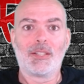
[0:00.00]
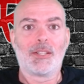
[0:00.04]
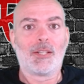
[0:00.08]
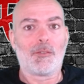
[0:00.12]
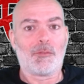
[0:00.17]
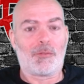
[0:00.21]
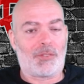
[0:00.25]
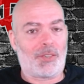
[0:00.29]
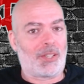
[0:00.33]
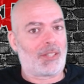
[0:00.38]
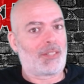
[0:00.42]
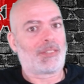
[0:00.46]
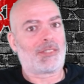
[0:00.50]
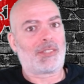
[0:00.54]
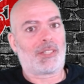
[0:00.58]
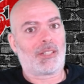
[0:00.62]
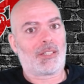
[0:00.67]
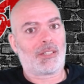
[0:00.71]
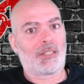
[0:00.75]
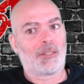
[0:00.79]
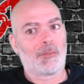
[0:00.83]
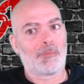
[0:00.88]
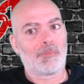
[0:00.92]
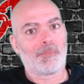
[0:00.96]

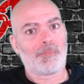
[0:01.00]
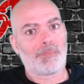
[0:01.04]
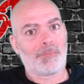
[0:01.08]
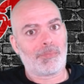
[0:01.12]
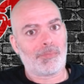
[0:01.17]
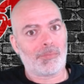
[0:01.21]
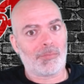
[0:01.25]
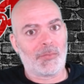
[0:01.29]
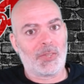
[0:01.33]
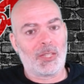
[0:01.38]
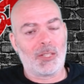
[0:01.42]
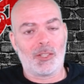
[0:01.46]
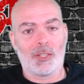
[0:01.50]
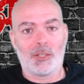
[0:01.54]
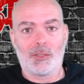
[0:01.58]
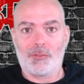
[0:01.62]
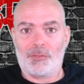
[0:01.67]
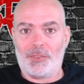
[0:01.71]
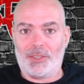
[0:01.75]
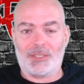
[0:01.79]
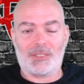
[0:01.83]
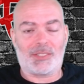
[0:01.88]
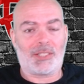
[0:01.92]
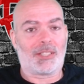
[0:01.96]

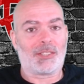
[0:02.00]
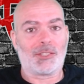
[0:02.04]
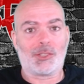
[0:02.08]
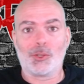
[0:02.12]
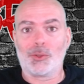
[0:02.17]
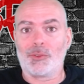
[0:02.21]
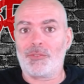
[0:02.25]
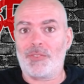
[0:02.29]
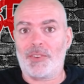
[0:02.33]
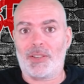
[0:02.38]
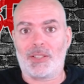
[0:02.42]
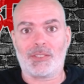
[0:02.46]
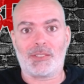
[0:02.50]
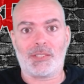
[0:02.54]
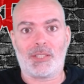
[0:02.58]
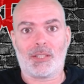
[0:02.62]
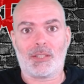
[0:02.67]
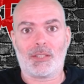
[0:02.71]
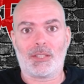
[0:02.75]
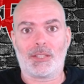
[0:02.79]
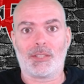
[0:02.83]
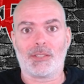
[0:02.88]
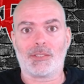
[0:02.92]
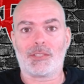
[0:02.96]
Fanatec is doing Fanatec
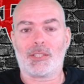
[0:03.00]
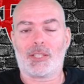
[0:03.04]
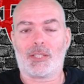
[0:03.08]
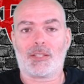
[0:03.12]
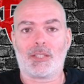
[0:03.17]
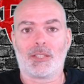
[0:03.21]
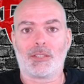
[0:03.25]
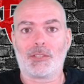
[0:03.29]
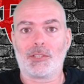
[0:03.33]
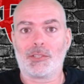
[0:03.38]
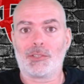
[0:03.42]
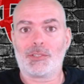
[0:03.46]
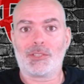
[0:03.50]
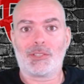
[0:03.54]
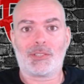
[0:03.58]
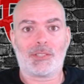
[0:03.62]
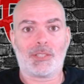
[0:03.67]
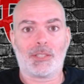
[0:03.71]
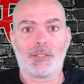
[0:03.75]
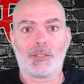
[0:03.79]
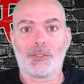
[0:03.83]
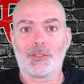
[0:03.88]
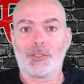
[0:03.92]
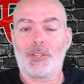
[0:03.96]
things. I think they're just
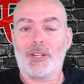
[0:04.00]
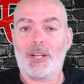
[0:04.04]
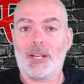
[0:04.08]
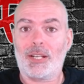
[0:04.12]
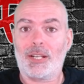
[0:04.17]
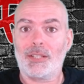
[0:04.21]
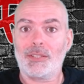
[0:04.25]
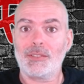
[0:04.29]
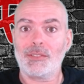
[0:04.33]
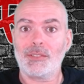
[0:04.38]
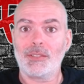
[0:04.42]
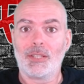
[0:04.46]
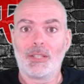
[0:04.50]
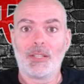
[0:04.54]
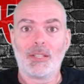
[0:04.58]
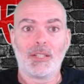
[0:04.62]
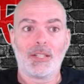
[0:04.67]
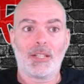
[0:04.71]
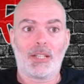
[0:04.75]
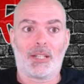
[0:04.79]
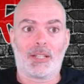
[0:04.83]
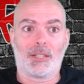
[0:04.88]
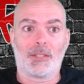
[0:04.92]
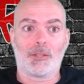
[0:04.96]
sitting on their hands,
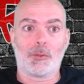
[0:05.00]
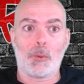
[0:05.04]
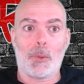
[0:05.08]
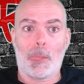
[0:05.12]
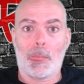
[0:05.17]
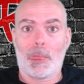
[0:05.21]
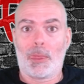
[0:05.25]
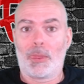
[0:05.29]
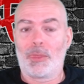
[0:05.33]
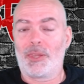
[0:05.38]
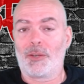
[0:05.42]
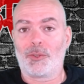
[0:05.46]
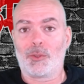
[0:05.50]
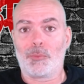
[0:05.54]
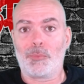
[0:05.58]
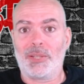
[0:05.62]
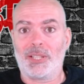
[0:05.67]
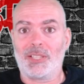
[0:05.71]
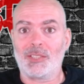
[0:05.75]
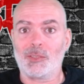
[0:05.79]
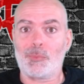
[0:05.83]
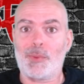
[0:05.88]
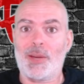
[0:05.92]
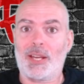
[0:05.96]
and they were the
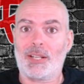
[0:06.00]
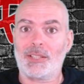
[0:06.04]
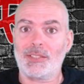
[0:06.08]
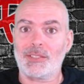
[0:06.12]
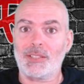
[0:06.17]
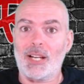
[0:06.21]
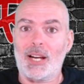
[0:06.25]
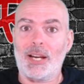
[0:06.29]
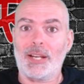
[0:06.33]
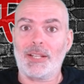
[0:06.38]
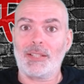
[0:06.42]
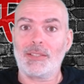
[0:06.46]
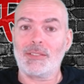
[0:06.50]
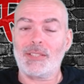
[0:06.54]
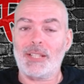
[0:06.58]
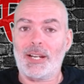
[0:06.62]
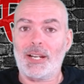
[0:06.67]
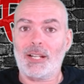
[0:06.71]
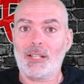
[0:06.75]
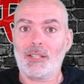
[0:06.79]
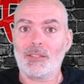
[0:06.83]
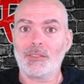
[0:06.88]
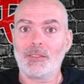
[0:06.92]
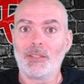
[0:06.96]
biggest, baddest guy in
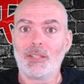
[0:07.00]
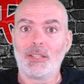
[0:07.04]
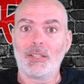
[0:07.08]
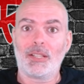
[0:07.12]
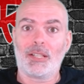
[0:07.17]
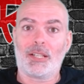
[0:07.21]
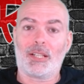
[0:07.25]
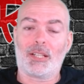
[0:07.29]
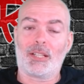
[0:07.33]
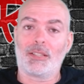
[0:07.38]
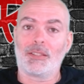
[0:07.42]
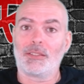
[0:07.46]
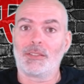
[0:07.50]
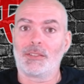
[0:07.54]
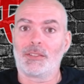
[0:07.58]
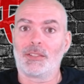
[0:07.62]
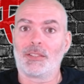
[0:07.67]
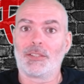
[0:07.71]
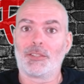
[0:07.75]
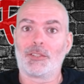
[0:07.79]
town, and the little